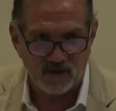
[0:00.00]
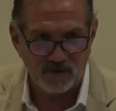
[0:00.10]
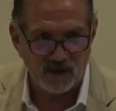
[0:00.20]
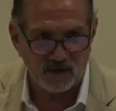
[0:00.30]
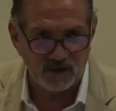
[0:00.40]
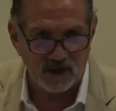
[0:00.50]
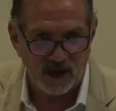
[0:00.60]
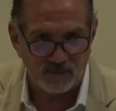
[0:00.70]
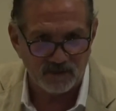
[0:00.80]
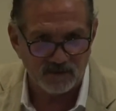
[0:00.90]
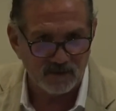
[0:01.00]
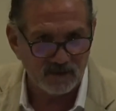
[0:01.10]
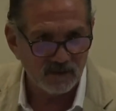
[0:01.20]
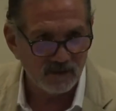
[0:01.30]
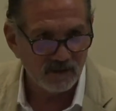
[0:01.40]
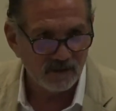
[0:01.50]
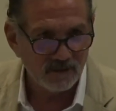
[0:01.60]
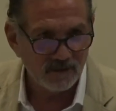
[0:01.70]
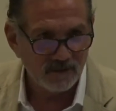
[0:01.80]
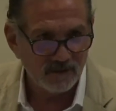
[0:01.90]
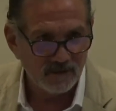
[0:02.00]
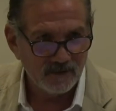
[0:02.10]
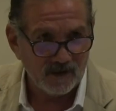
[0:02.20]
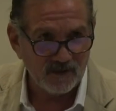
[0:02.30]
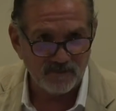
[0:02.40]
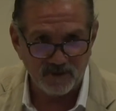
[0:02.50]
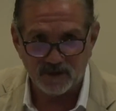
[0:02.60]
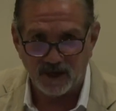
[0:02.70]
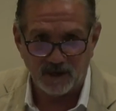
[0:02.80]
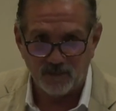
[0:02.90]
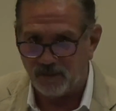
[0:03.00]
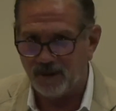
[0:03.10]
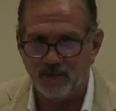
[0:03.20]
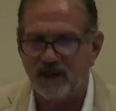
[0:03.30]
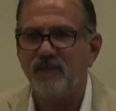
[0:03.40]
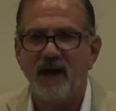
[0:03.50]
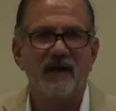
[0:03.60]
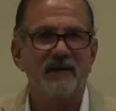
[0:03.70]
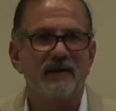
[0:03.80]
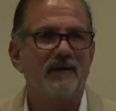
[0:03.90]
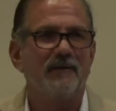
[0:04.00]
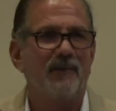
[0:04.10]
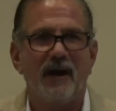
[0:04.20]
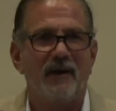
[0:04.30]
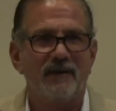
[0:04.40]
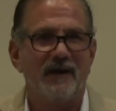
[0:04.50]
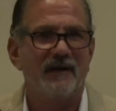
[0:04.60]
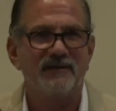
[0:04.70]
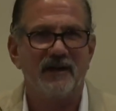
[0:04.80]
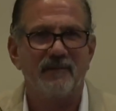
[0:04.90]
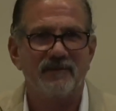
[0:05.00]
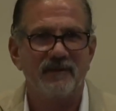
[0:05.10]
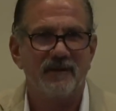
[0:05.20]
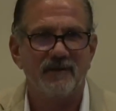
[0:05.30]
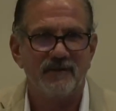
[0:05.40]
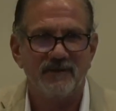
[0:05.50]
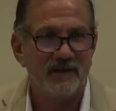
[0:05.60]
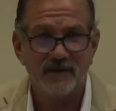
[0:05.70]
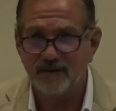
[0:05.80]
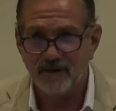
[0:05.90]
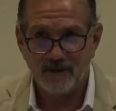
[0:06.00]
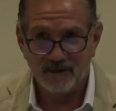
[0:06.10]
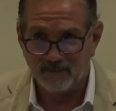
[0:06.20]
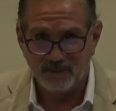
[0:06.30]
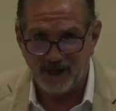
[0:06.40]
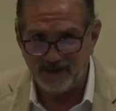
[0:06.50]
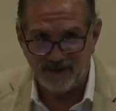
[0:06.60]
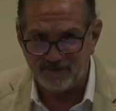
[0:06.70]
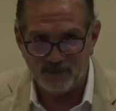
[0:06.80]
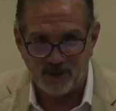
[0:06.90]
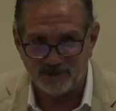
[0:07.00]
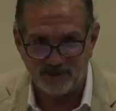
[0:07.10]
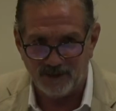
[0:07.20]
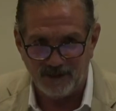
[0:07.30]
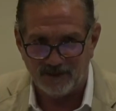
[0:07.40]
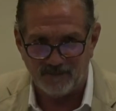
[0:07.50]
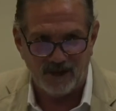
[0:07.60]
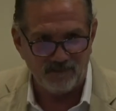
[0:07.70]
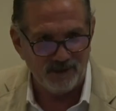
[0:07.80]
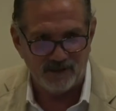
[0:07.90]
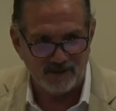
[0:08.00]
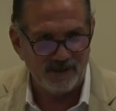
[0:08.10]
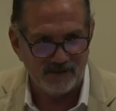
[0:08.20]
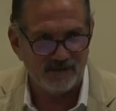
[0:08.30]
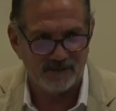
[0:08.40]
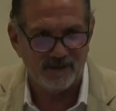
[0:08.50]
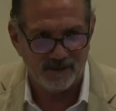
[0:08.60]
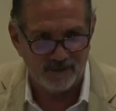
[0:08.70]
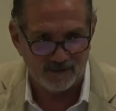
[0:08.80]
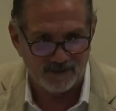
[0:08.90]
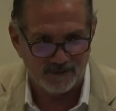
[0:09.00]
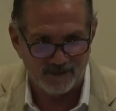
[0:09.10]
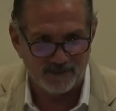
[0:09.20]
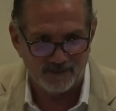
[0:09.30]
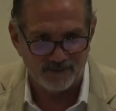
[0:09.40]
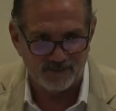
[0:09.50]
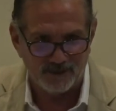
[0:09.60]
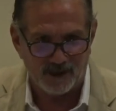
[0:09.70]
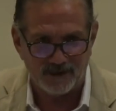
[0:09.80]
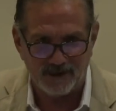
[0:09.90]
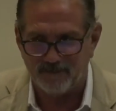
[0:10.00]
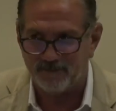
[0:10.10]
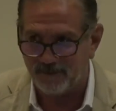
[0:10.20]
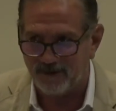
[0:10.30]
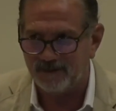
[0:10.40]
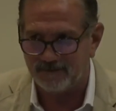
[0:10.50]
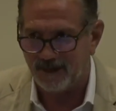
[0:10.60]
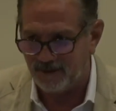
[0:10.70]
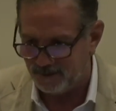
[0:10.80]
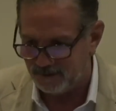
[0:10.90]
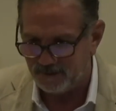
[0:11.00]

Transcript: Nothing happened. And they feel like, I want my money back, wow, I got gypped, The plant gives you what you need, and maybe you didn't need to see anything, We're not here for your entertainment.